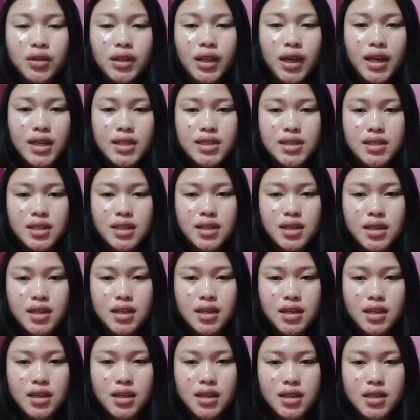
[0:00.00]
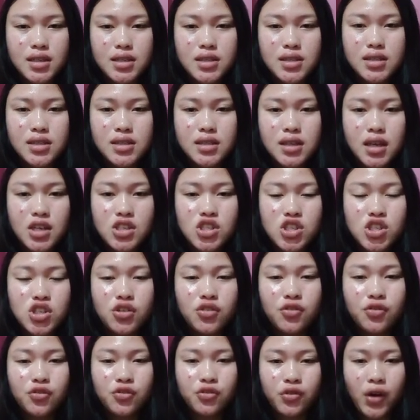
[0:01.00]
next is
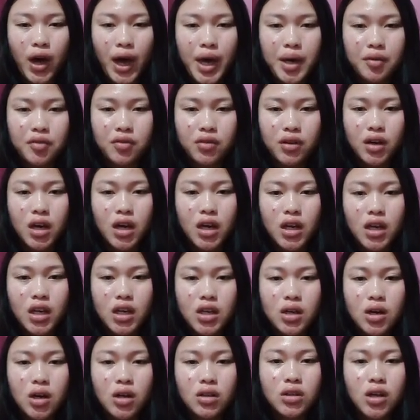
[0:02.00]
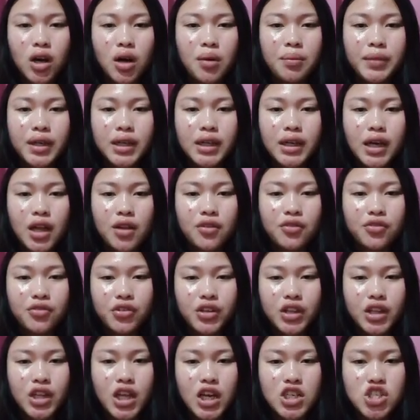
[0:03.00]
section 5, economic and
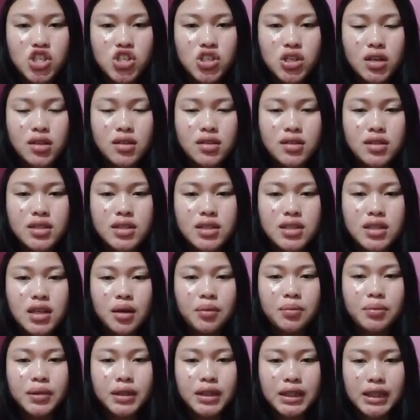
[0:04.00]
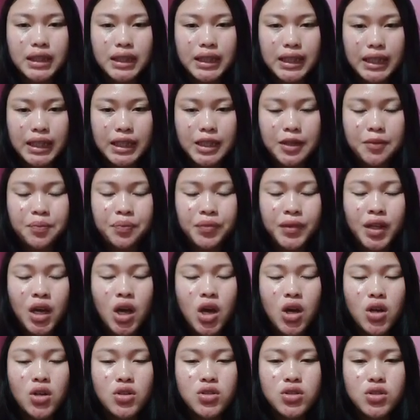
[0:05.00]
financial stability.
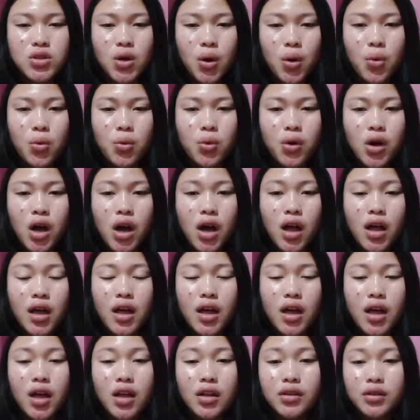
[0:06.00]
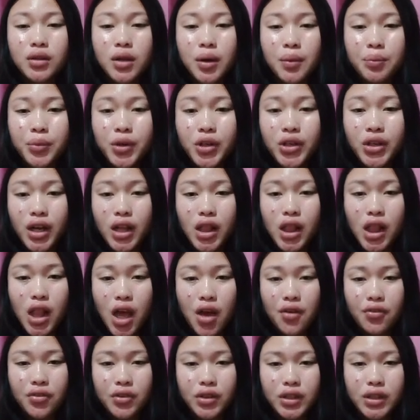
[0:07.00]
So, number
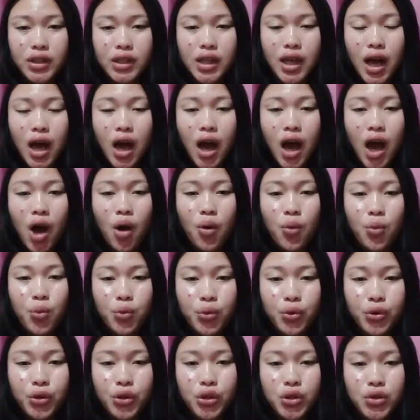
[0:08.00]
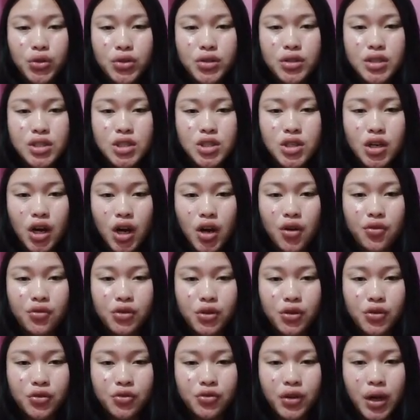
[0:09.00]
11, how would you describe
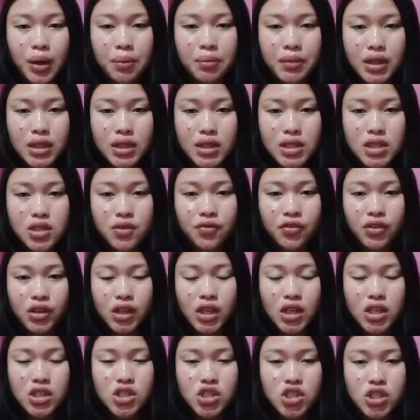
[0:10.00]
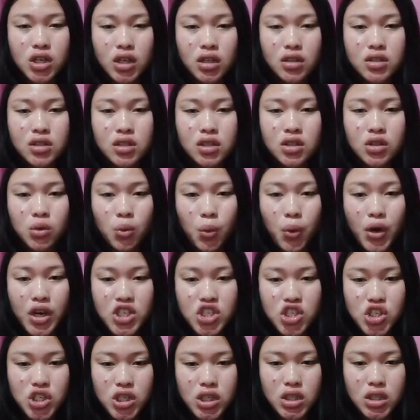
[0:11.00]
your family's financial
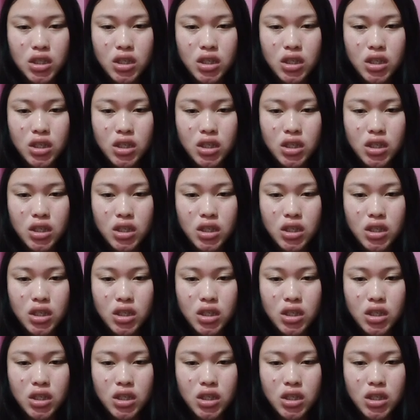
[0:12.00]
situation?